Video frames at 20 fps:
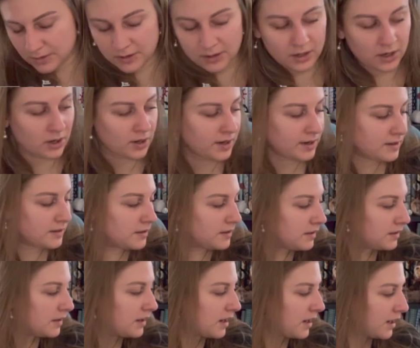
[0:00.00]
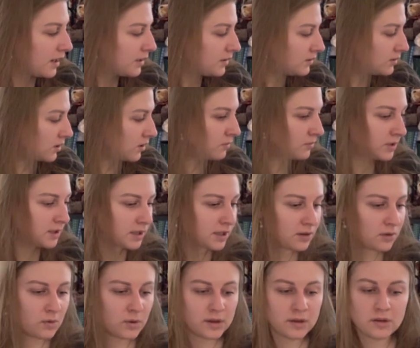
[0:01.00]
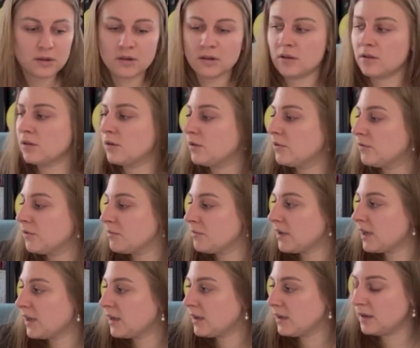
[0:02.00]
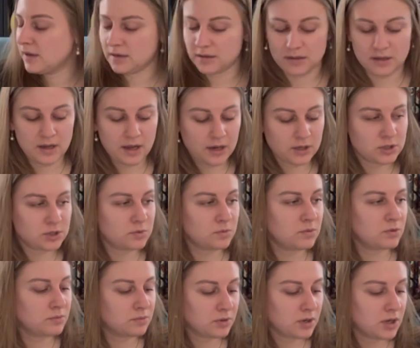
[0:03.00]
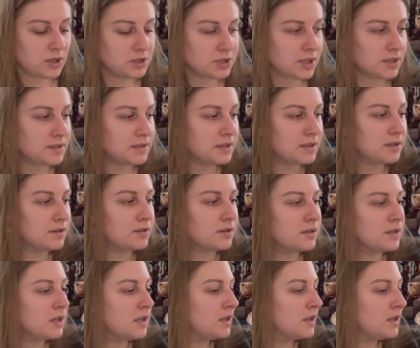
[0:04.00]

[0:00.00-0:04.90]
All right, I don't want to get oil all over my actual project here.